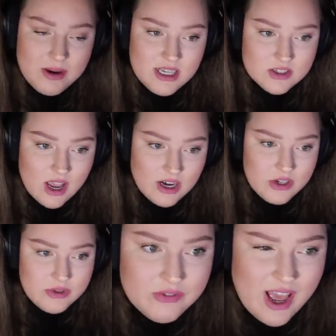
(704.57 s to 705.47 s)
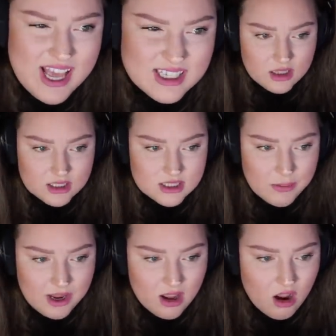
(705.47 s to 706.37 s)
money. So how do you invest? Let's sell
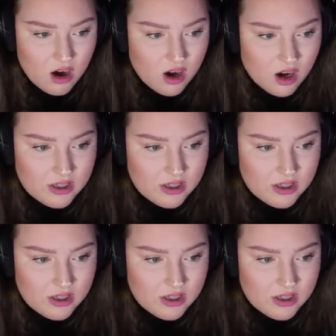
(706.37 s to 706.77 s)
my car.